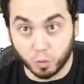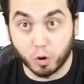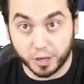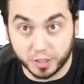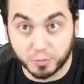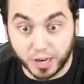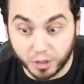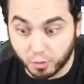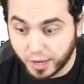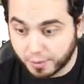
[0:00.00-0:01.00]
warnings, by the
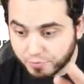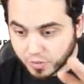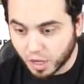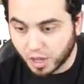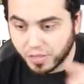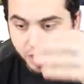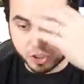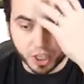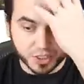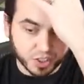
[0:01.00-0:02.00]
way. Uh, thank you,
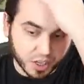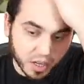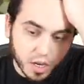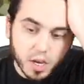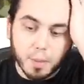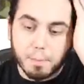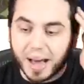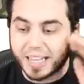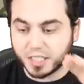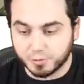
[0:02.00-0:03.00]
JC.
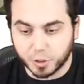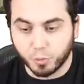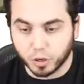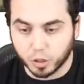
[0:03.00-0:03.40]
Massive spoiler